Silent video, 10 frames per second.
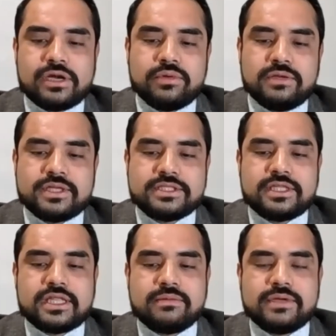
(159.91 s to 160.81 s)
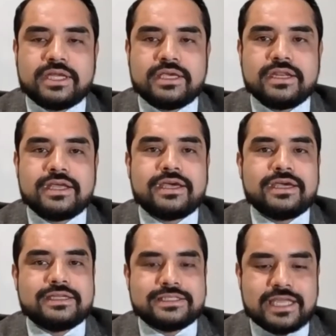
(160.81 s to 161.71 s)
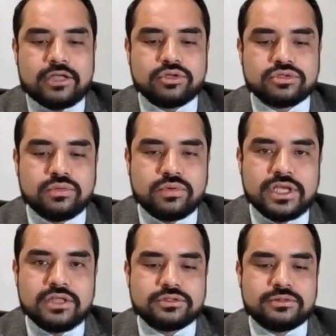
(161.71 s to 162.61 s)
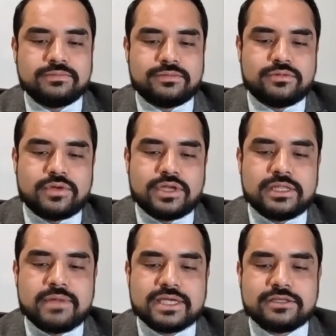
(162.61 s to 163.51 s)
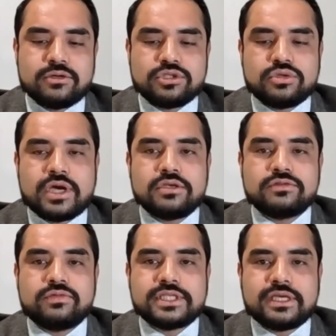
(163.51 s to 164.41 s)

has a PhD in law from the University of Virginia in the US.